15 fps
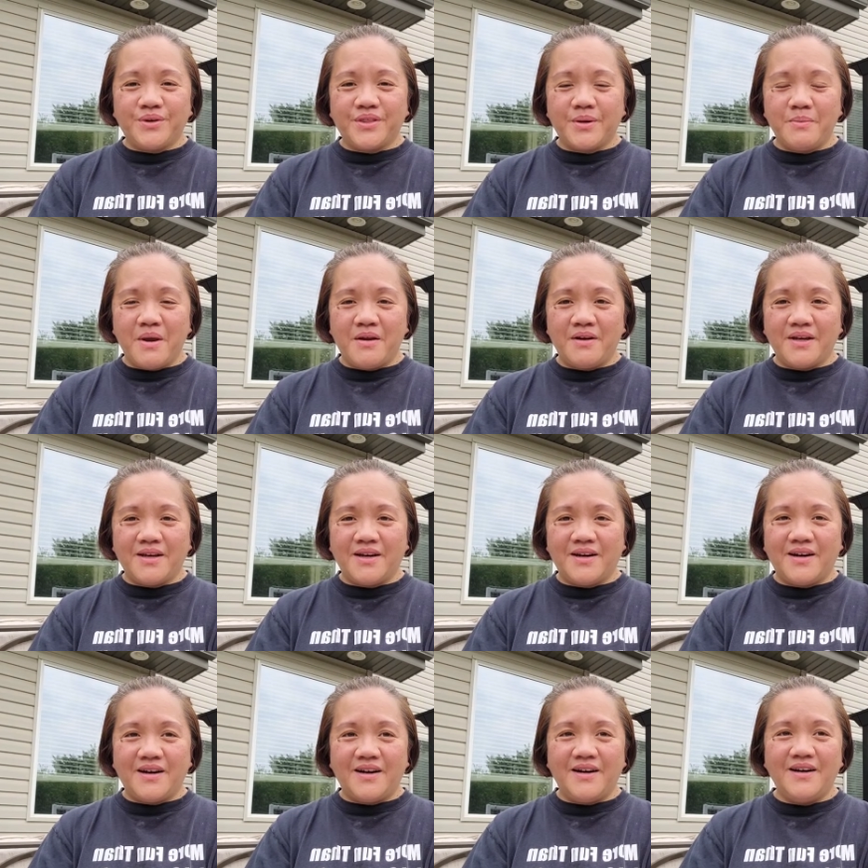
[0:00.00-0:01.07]
in North
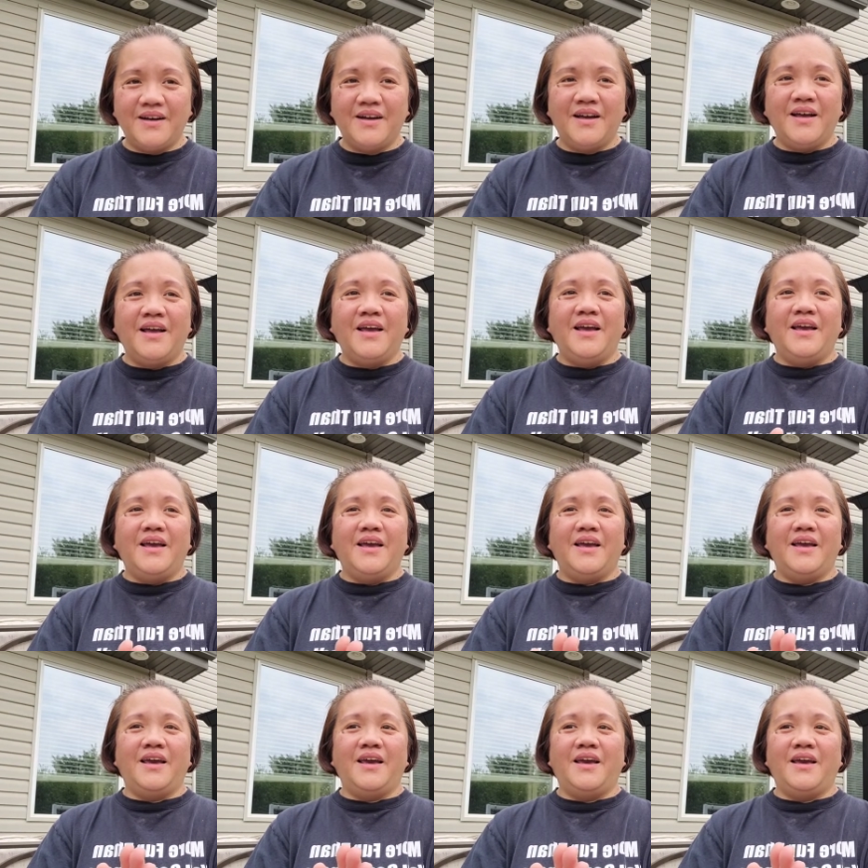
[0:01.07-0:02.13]
America
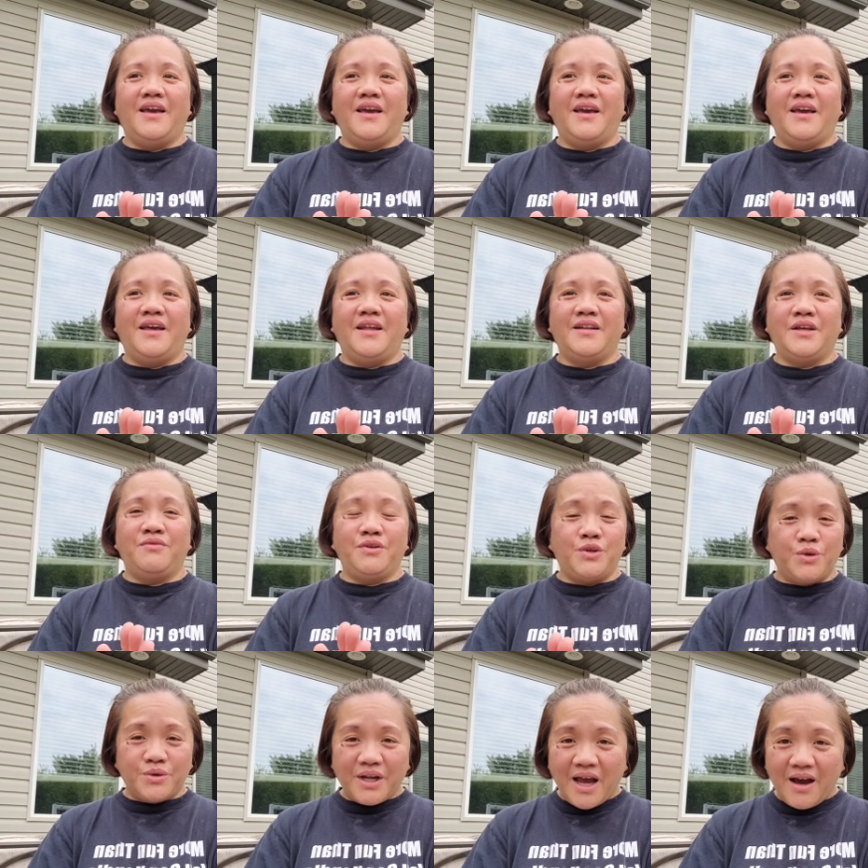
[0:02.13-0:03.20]
and
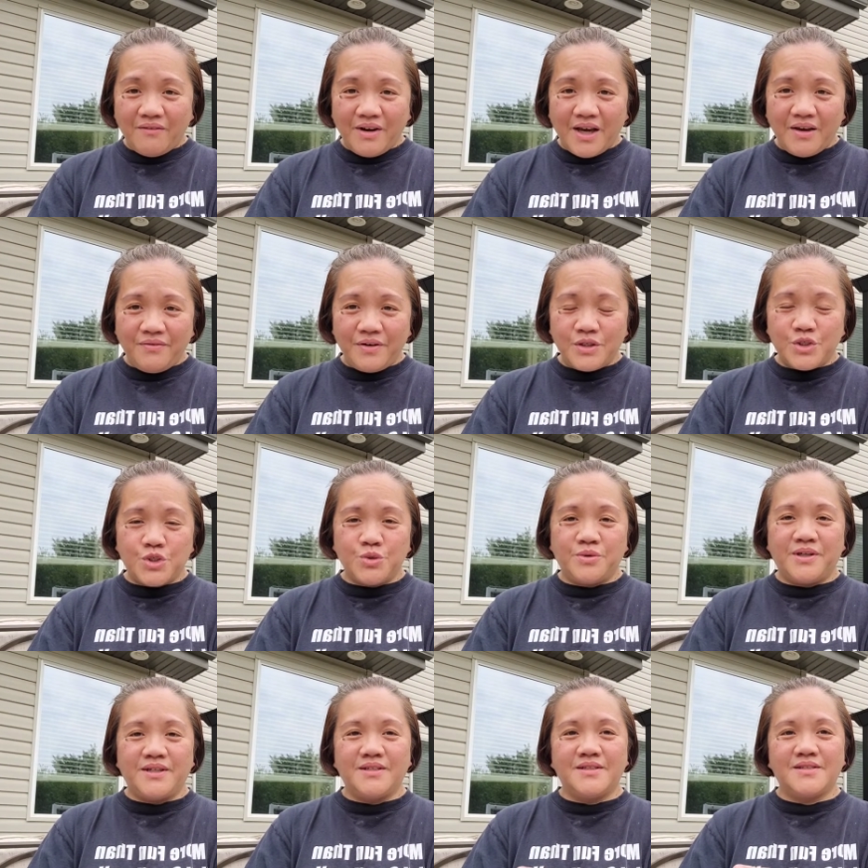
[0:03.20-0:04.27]
if you don't have life
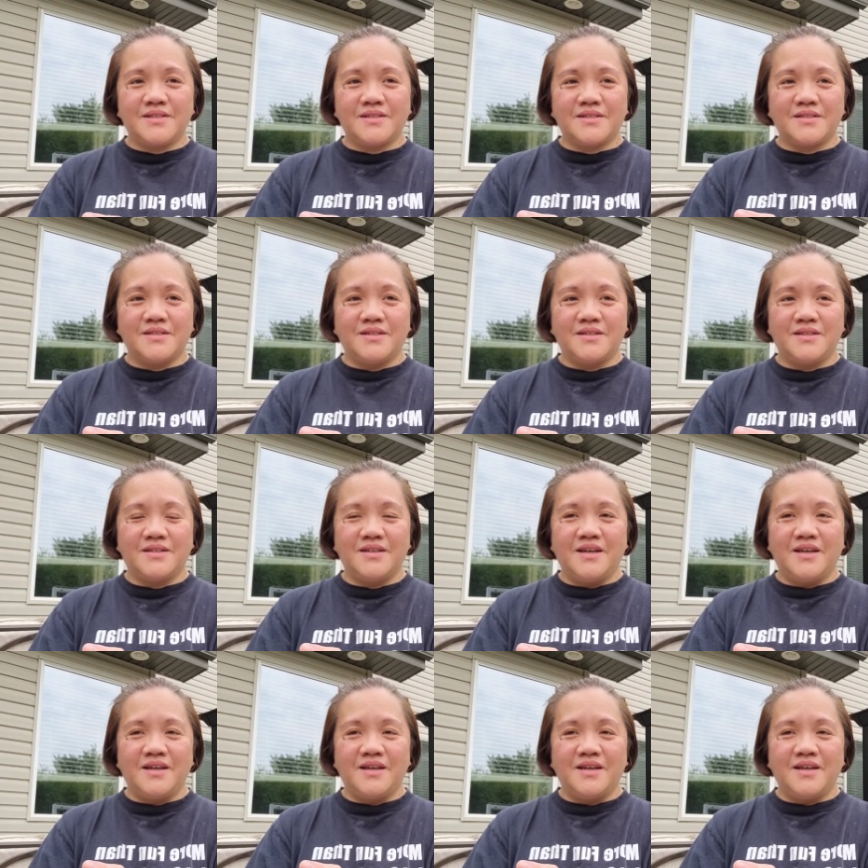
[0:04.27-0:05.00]
insurance